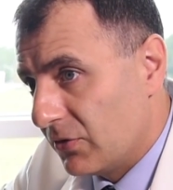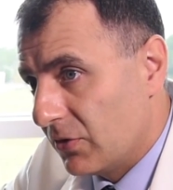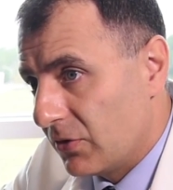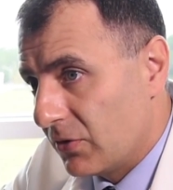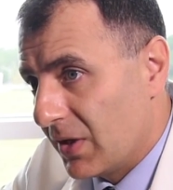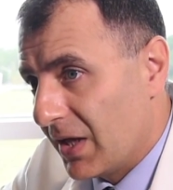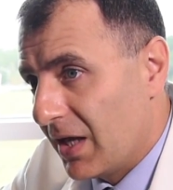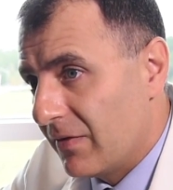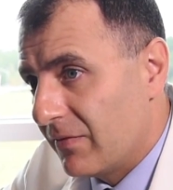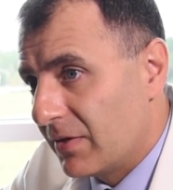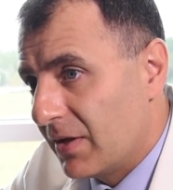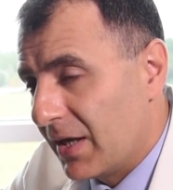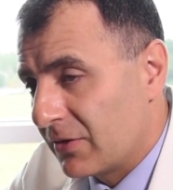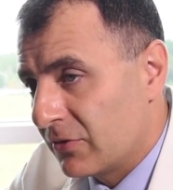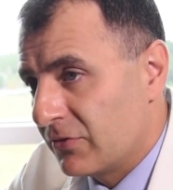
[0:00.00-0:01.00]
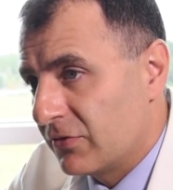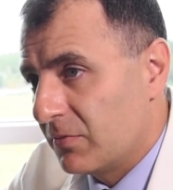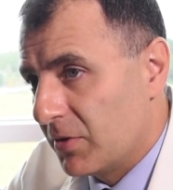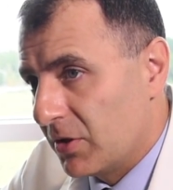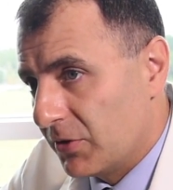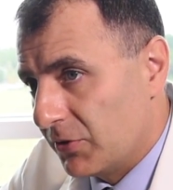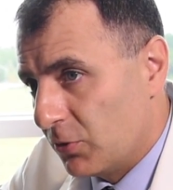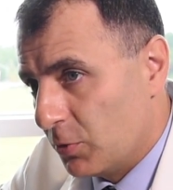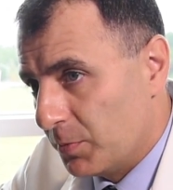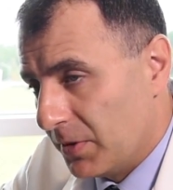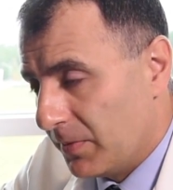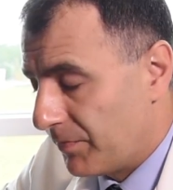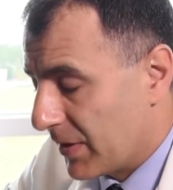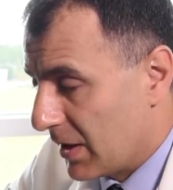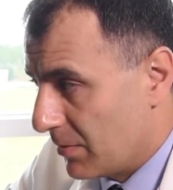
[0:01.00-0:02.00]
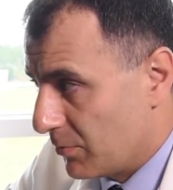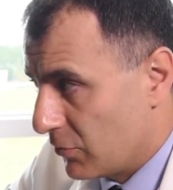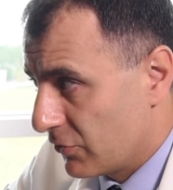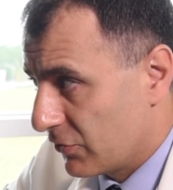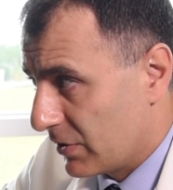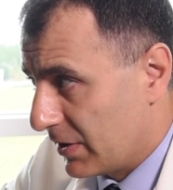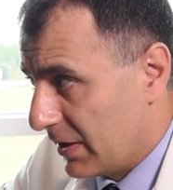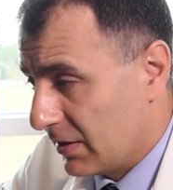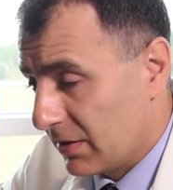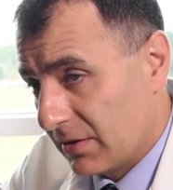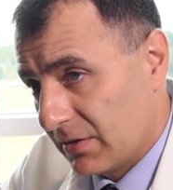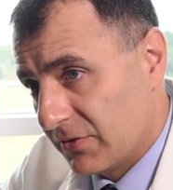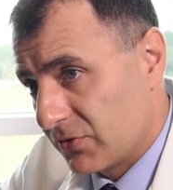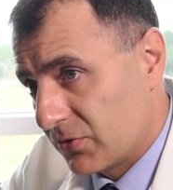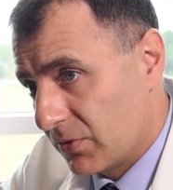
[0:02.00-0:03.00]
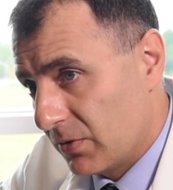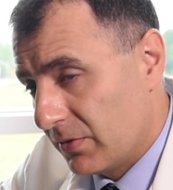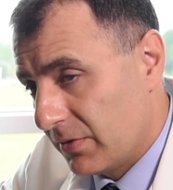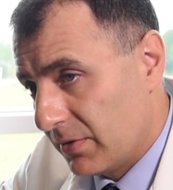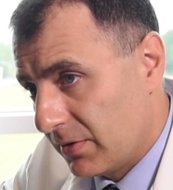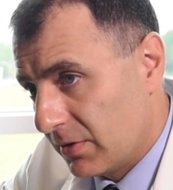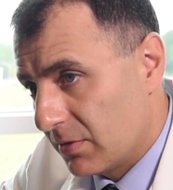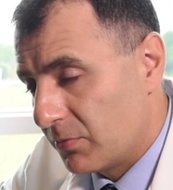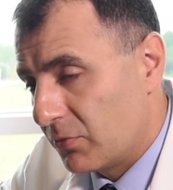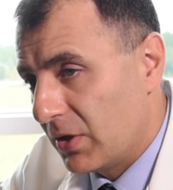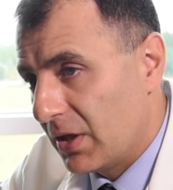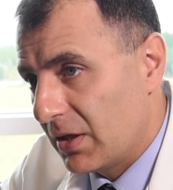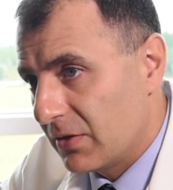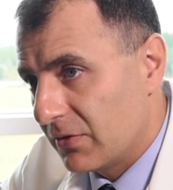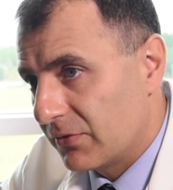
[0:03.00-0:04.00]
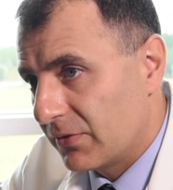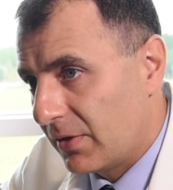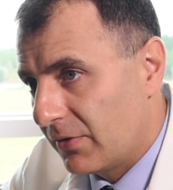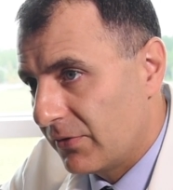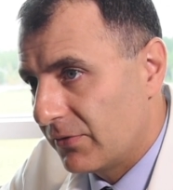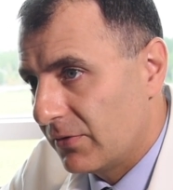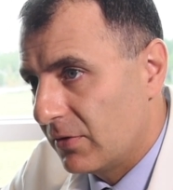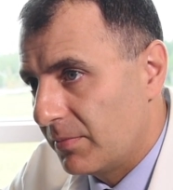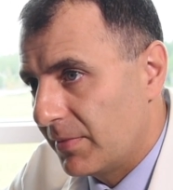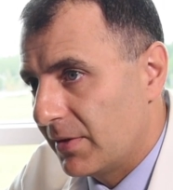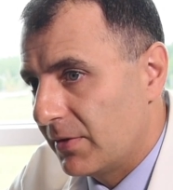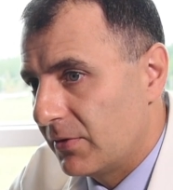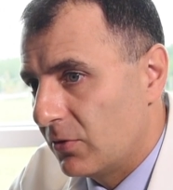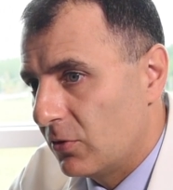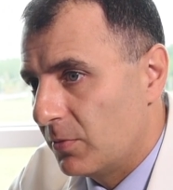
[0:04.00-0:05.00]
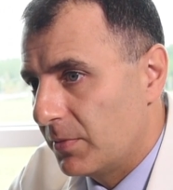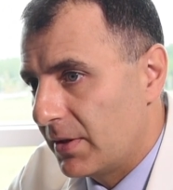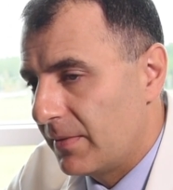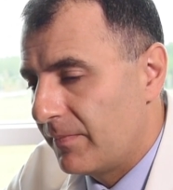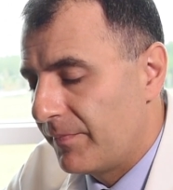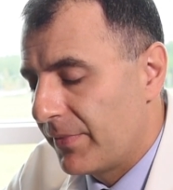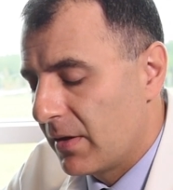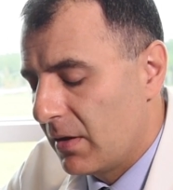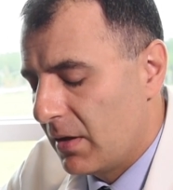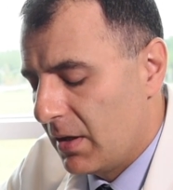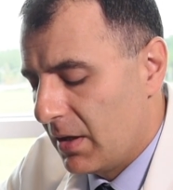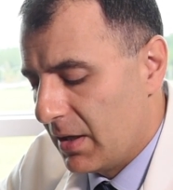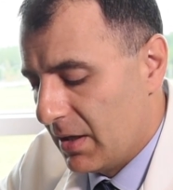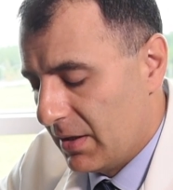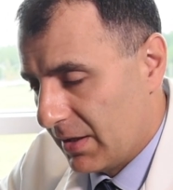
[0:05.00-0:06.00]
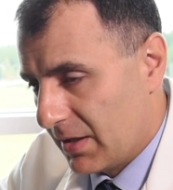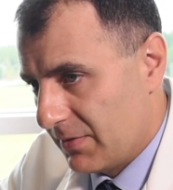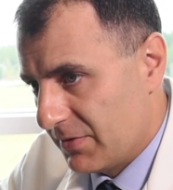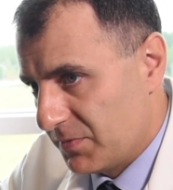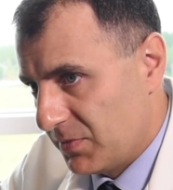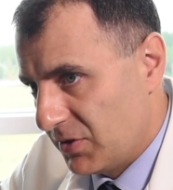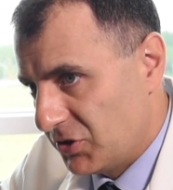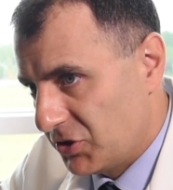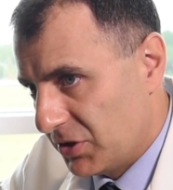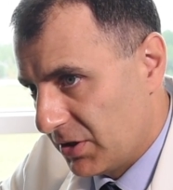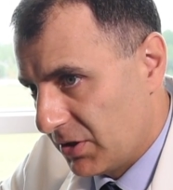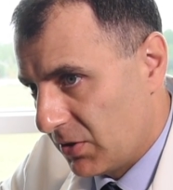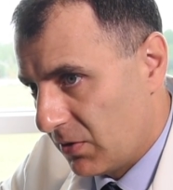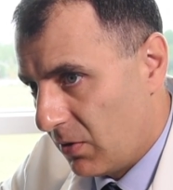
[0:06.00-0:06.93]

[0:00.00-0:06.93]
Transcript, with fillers: you know, he told me my diagnosis and everything. And um, he let me show